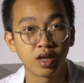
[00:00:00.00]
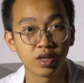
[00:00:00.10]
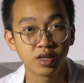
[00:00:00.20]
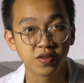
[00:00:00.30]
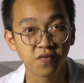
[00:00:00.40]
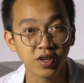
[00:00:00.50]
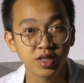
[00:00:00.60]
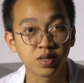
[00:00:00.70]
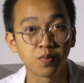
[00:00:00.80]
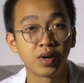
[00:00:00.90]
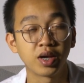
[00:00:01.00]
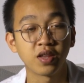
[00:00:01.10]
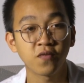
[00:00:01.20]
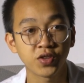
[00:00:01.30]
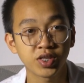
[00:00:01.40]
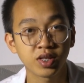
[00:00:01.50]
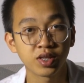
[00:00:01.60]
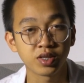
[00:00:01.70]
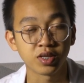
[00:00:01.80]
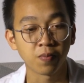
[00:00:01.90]
is affected by
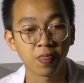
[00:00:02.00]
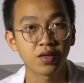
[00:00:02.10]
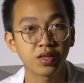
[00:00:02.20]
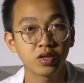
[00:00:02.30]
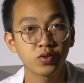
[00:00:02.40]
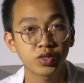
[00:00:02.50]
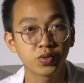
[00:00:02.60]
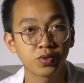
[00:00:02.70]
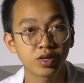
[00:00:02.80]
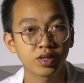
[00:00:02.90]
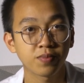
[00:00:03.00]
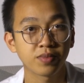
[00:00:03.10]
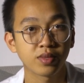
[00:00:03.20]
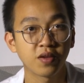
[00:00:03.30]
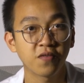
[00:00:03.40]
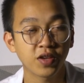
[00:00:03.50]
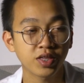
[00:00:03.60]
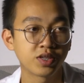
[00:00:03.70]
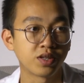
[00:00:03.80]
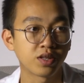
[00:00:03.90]
infertility. Now they use the word
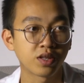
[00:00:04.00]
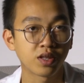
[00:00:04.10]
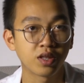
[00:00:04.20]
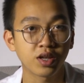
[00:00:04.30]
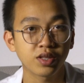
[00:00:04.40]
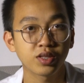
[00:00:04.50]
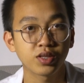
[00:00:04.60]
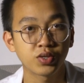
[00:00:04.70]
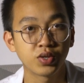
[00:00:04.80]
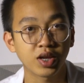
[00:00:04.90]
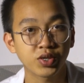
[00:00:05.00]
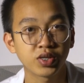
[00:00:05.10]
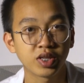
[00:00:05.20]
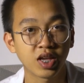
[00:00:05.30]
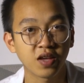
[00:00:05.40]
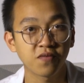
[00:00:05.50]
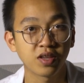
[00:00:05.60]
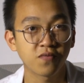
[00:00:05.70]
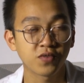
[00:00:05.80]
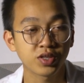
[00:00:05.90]
affected, not to actually have
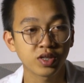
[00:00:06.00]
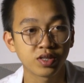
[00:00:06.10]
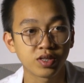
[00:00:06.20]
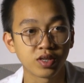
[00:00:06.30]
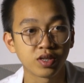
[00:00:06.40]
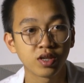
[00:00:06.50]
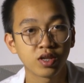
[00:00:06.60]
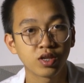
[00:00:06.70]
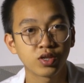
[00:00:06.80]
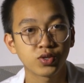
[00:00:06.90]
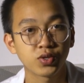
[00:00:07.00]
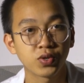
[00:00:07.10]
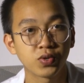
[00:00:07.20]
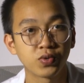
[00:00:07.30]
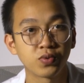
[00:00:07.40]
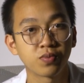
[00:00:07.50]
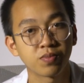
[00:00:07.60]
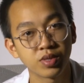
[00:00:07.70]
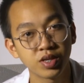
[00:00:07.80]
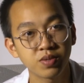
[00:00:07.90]
infertility. So
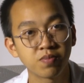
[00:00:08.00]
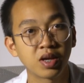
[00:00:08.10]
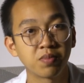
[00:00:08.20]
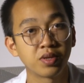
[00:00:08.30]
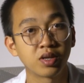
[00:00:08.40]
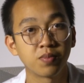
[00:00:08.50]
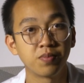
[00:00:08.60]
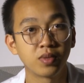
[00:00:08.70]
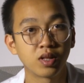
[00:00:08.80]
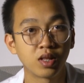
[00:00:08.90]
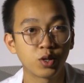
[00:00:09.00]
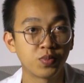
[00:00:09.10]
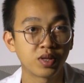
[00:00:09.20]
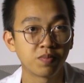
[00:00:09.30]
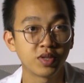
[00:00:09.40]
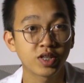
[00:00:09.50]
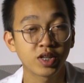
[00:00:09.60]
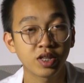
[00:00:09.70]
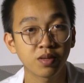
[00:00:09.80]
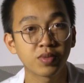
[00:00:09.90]
this might be a little bit
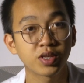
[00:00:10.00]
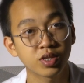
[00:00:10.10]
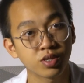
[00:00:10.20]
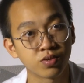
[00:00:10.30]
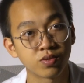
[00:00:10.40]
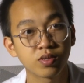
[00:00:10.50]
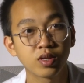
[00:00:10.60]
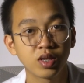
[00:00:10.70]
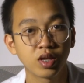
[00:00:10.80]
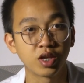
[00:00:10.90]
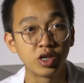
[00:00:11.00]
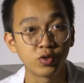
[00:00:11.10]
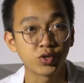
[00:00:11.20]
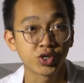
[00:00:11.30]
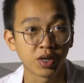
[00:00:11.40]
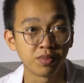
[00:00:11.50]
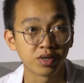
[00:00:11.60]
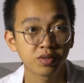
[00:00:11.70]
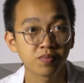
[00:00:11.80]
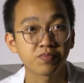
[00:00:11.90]
misleading, but still a huge
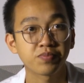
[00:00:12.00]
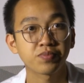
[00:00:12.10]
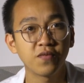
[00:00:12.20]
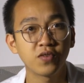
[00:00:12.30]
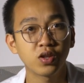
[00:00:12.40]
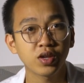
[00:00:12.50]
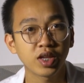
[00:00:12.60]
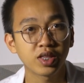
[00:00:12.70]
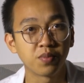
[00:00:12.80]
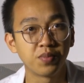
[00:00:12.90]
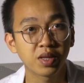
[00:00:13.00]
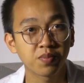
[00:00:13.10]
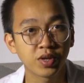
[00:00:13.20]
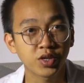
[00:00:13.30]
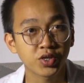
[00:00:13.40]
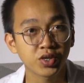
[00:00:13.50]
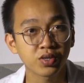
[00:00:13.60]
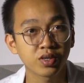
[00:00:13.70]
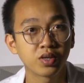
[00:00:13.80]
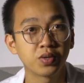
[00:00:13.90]
number. If you're looking at the big
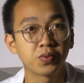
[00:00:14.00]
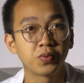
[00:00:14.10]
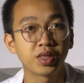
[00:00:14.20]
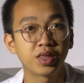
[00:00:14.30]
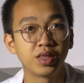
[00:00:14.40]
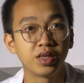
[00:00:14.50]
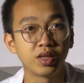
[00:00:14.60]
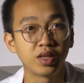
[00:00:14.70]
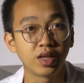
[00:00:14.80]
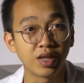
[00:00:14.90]
picture with the